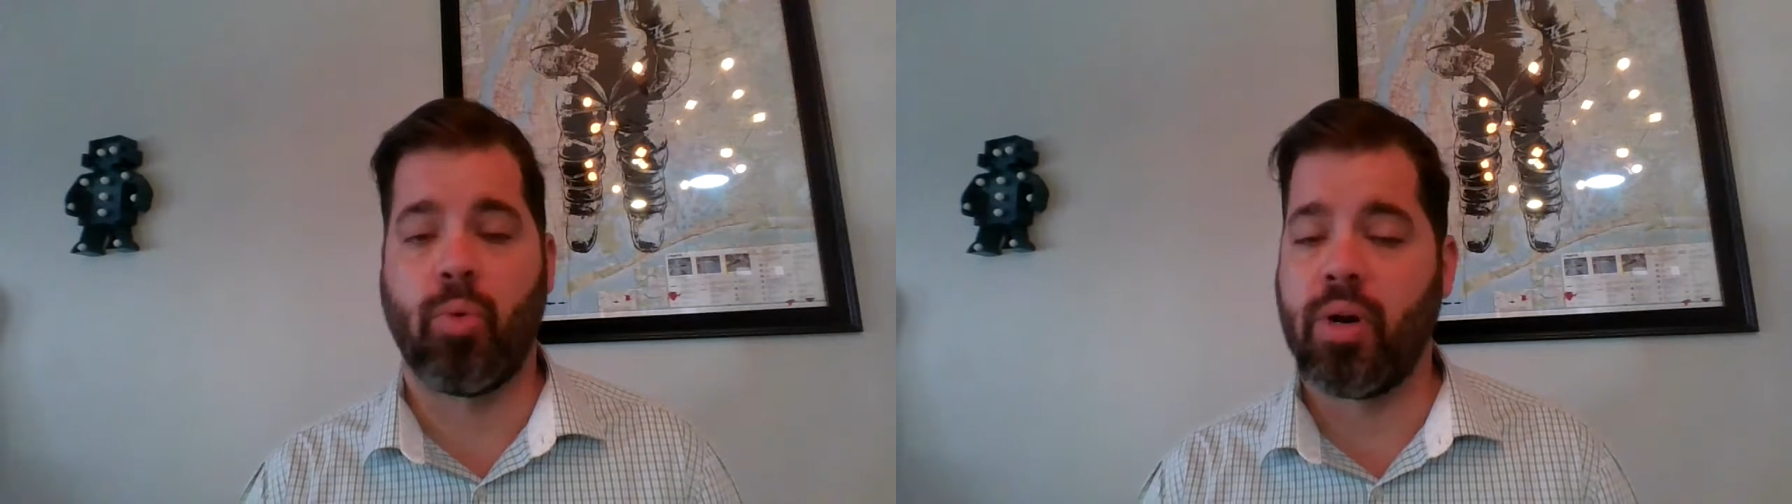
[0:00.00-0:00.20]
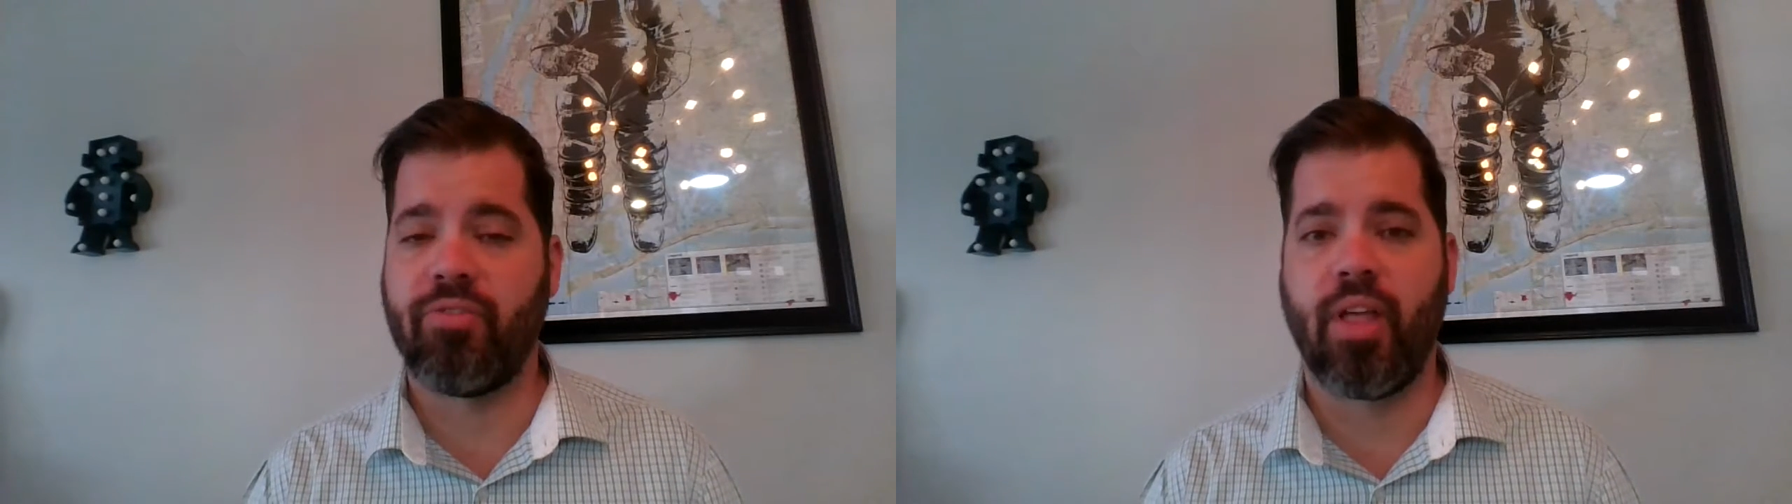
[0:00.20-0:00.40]

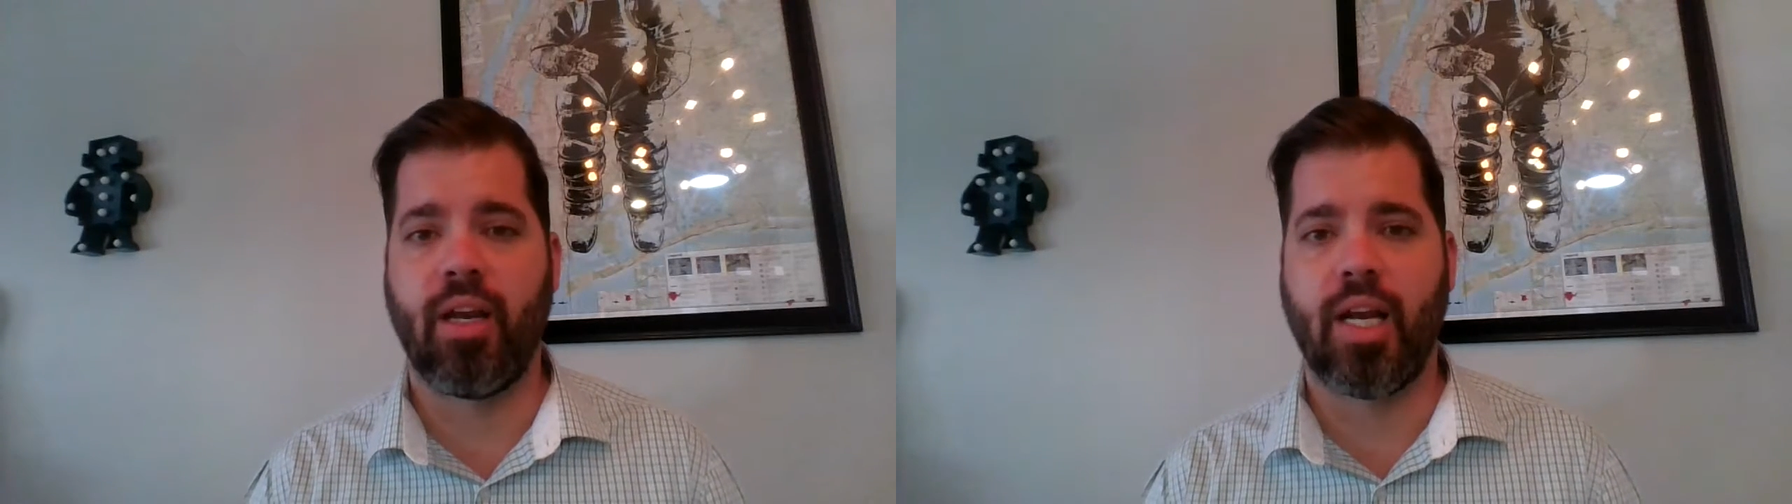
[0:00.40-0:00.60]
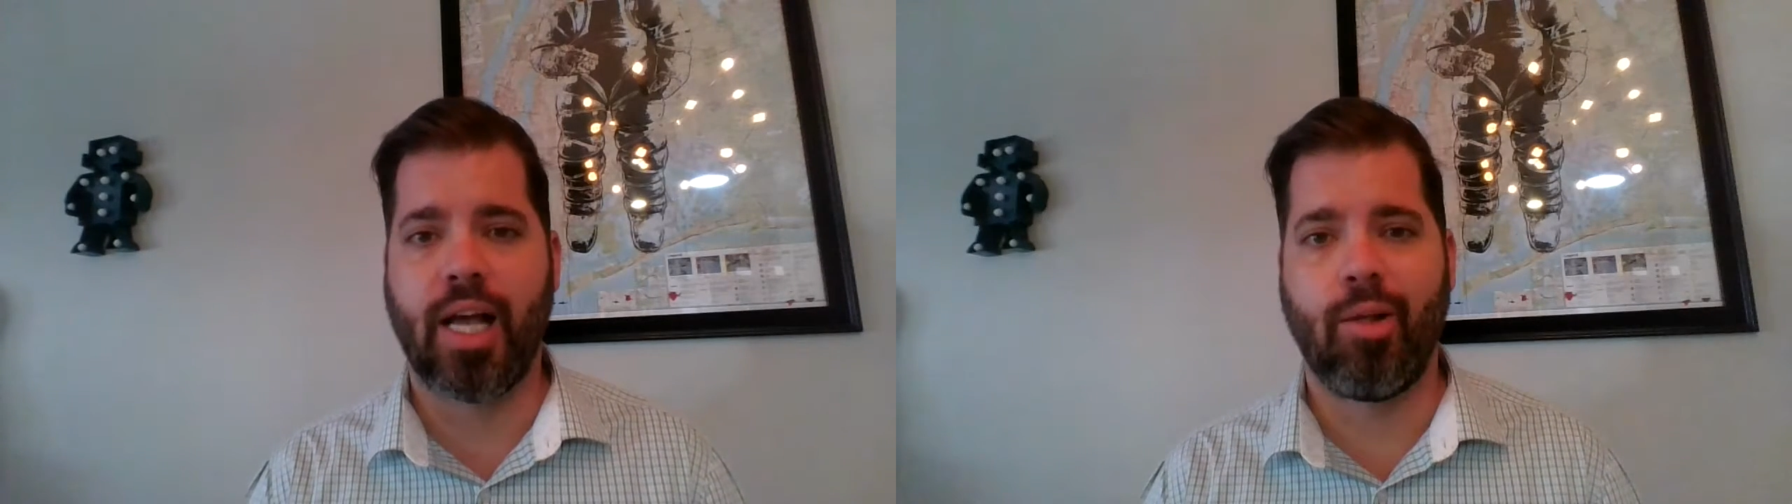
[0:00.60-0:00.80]
one, if they
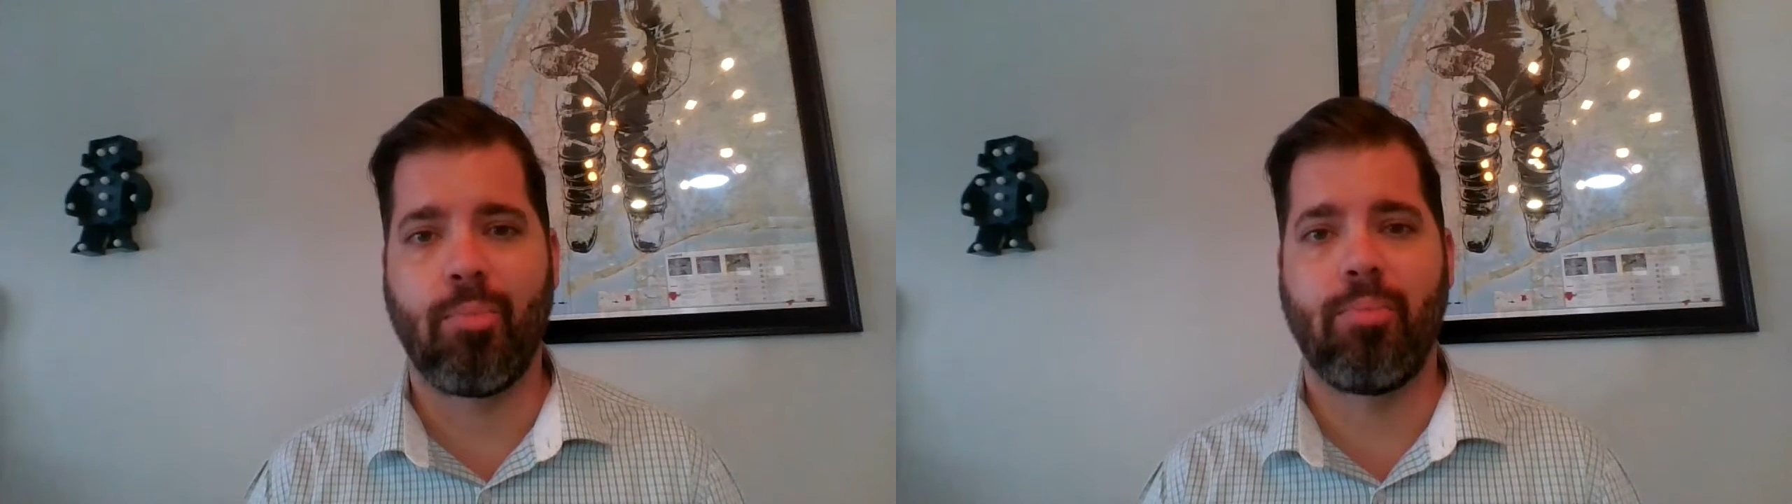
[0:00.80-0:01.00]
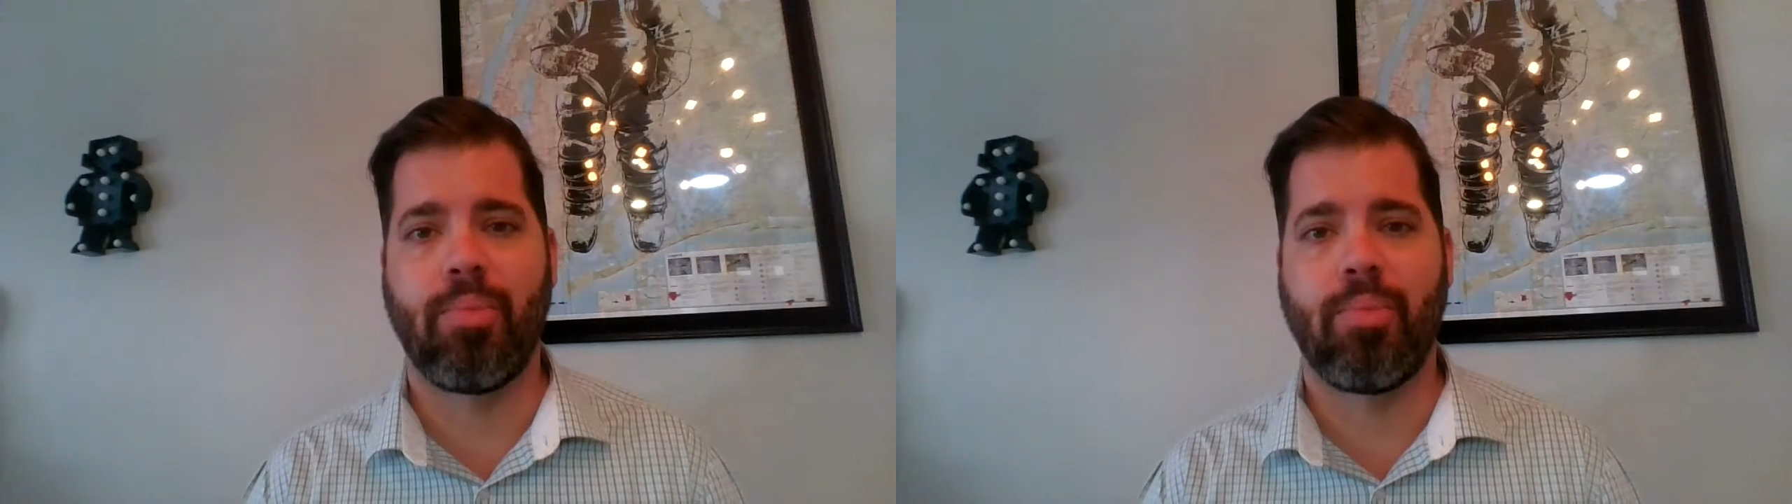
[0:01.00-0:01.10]
need help,